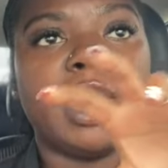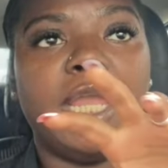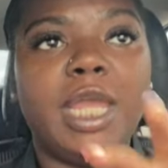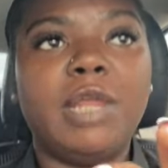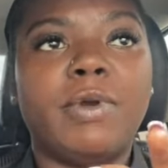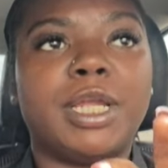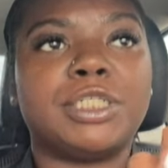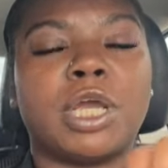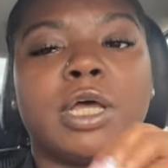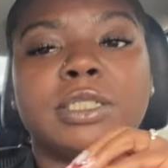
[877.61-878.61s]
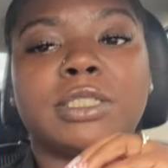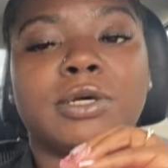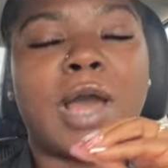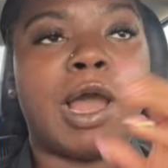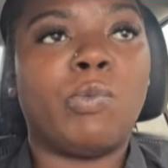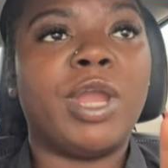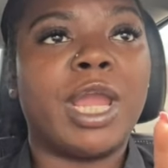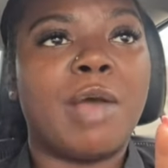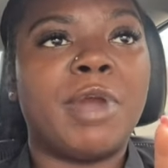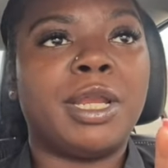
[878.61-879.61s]
anyways y'all so I went and
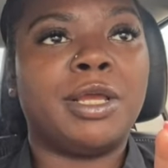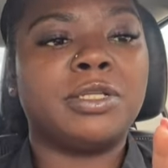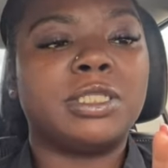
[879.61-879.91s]
got my nails